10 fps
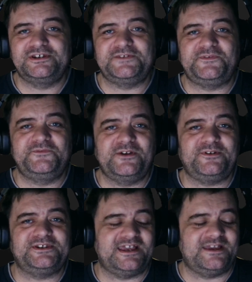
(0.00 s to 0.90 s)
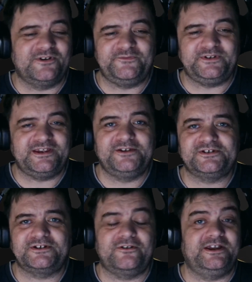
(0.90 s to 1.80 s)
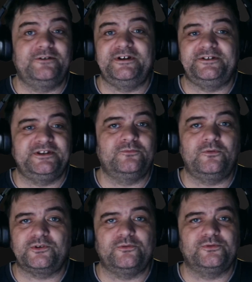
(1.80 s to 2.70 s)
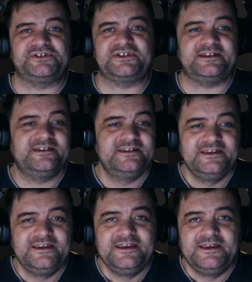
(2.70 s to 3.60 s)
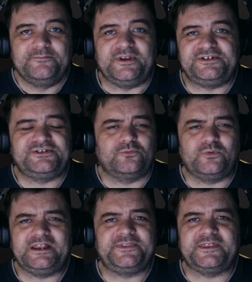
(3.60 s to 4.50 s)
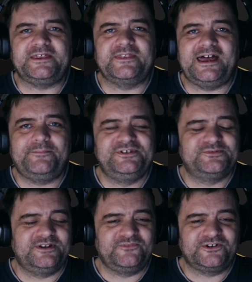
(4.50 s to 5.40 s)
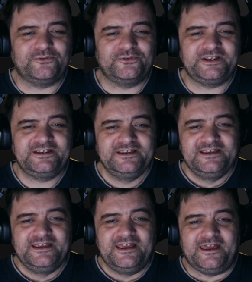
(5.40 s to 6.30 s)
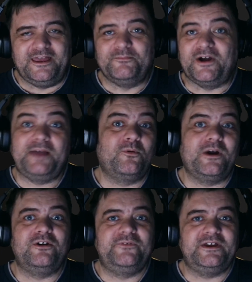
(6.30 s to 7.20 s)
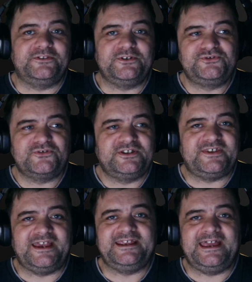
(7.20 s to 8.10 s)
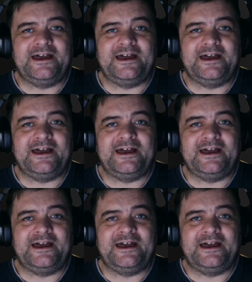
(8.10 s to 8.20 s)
if you've noticed that in my videos. I can't help it. I don't know what causes it. It's just a weird thing that happens when I'm recording. I am aware of it. I do try to edit